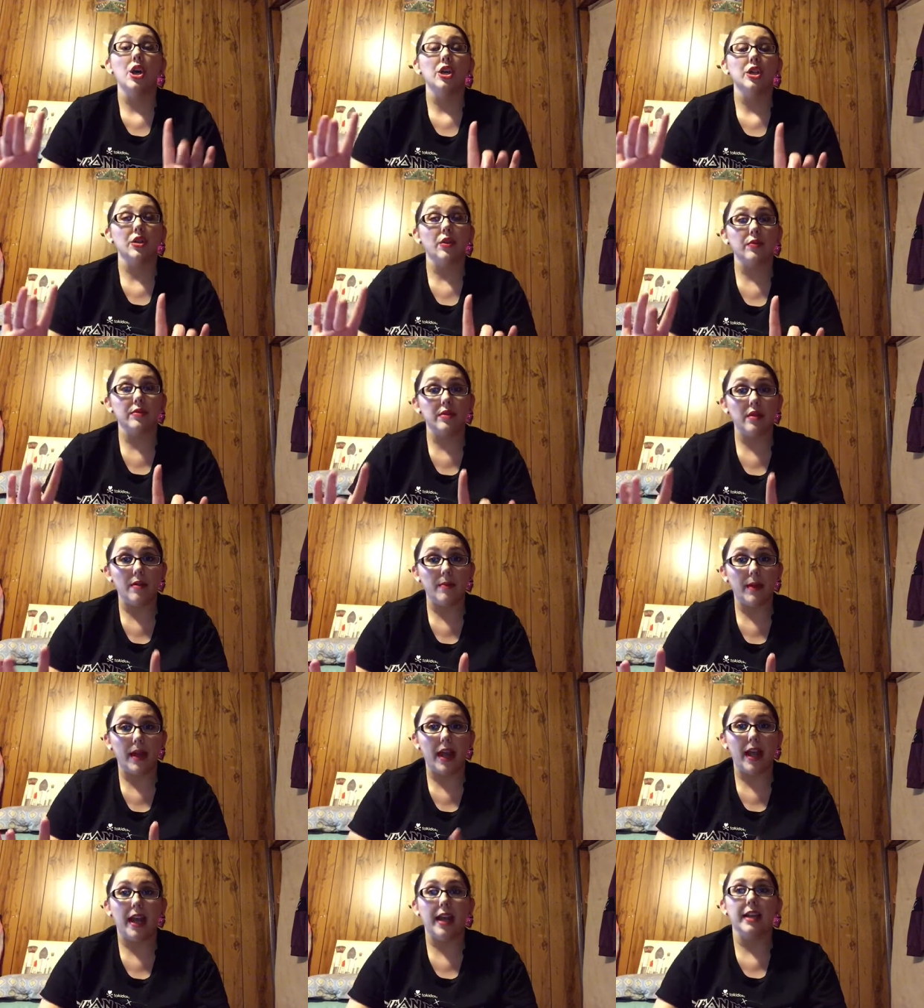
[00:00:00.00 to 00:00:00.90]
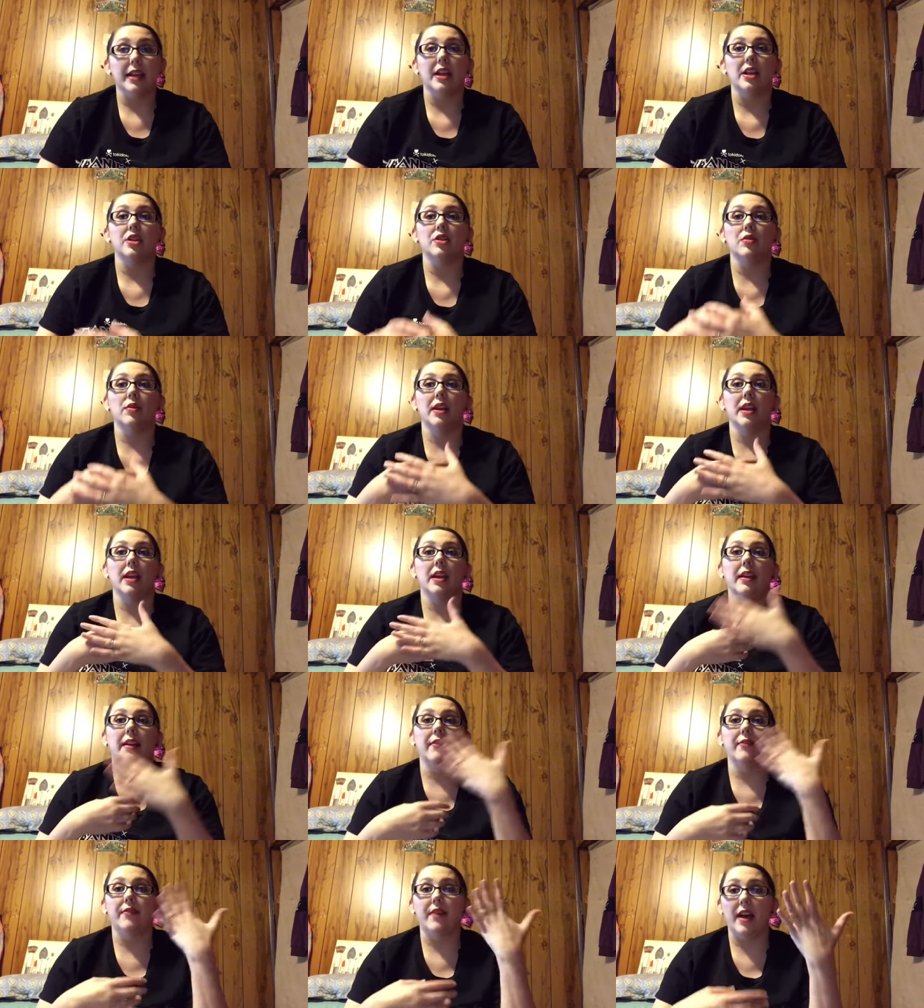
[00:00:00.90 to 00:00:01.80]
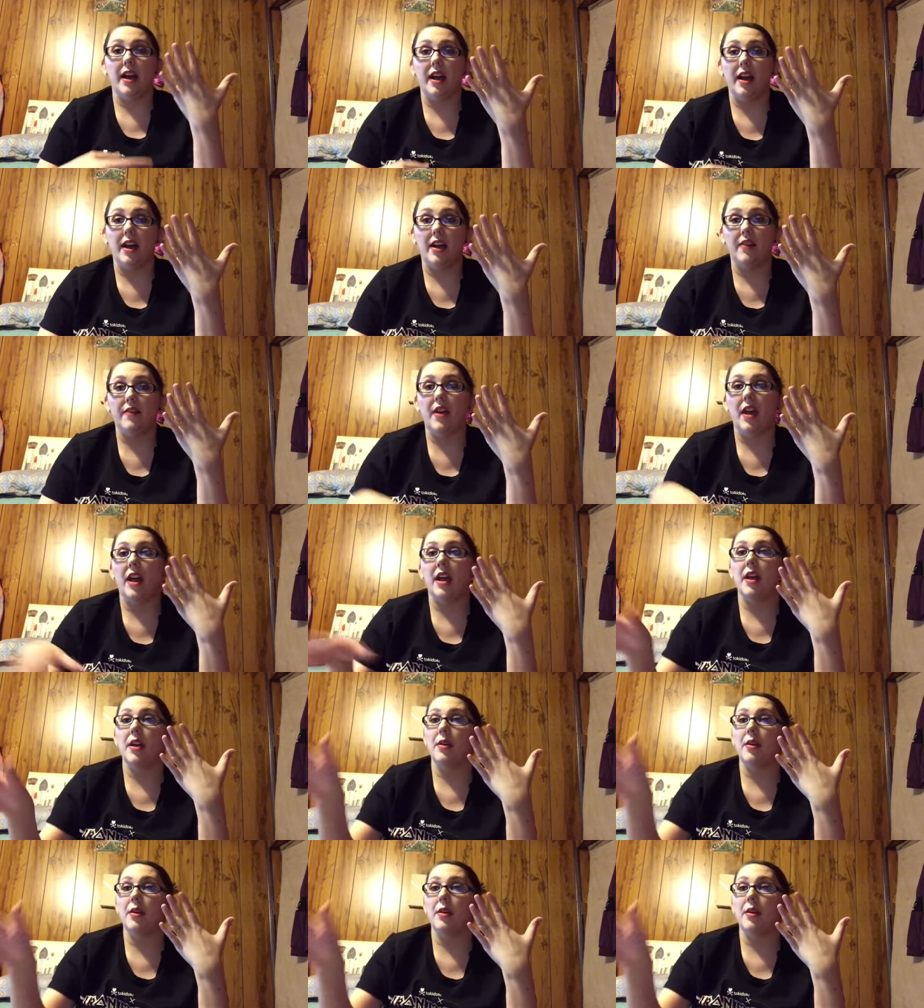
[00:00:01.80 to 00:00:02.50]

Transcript: So it's not bad. You get five